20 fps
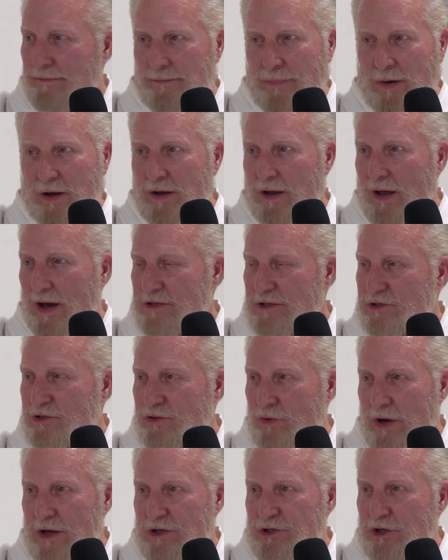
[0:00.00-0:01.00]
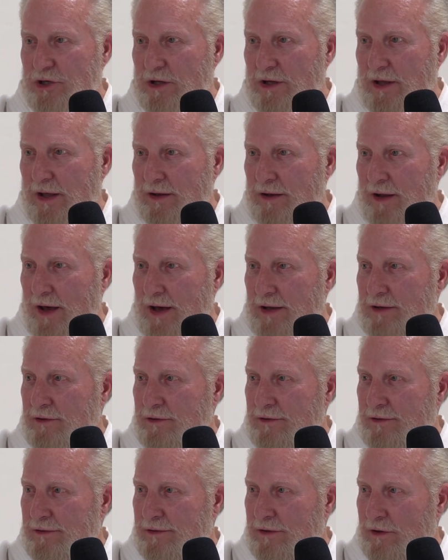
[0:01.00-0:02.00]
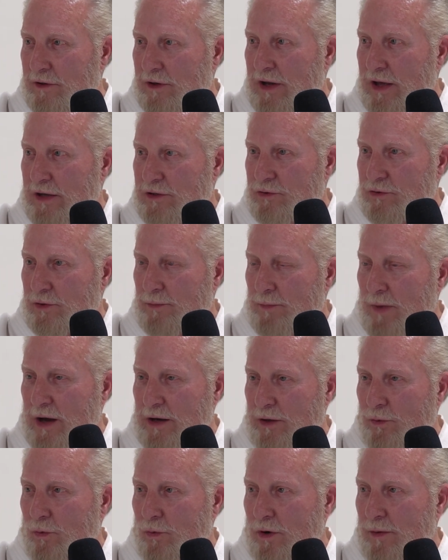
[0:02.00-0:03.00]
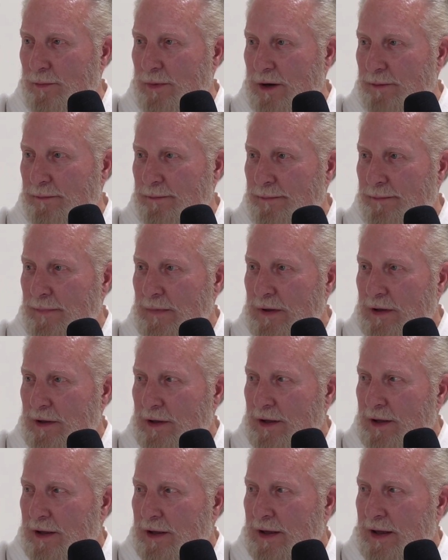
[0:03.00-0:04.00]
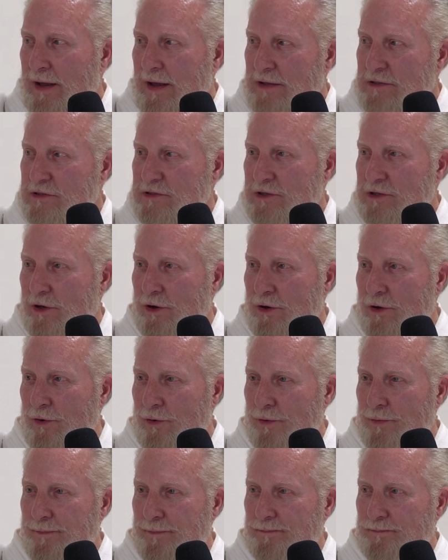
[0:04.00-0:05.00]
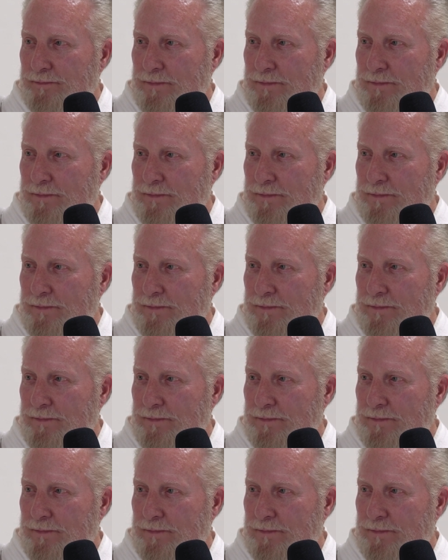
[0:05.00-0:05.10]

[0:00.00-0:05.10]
By not stretching and not doing body warm-up. And so